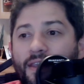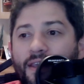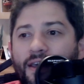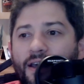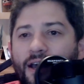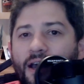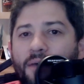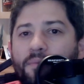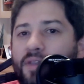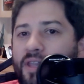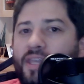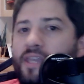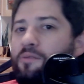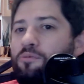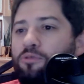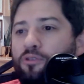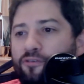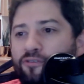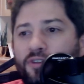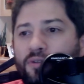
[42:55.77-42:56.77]
I mean, he
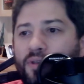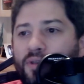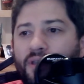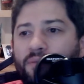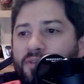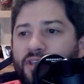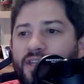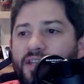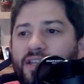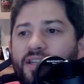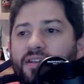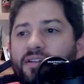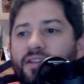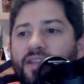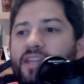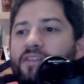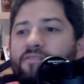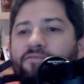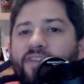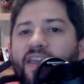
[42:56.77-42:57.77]
refused. He didn't.
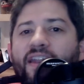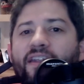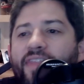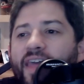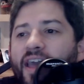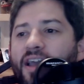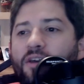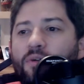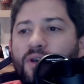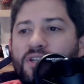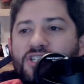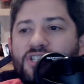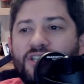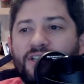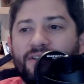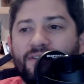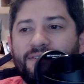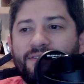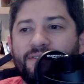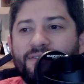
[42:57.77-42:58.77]
He evaded that question.